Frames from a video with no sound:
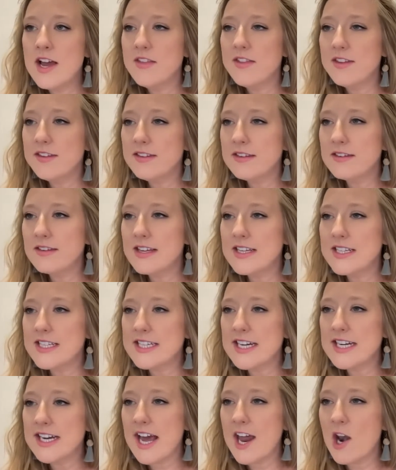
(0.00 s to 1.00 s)
This is
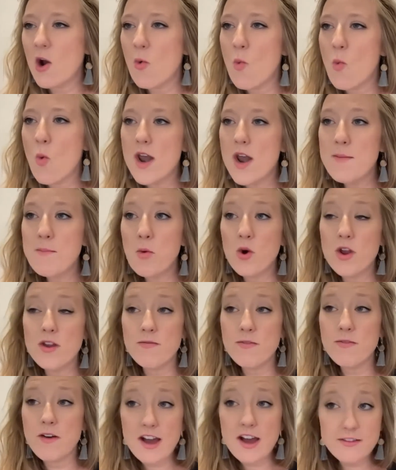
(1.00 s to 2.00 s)
listed at
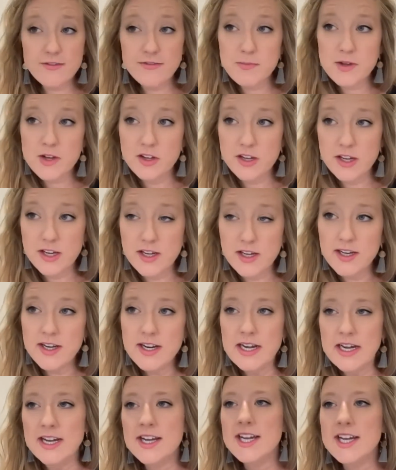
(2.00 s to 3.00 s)
1.5 million.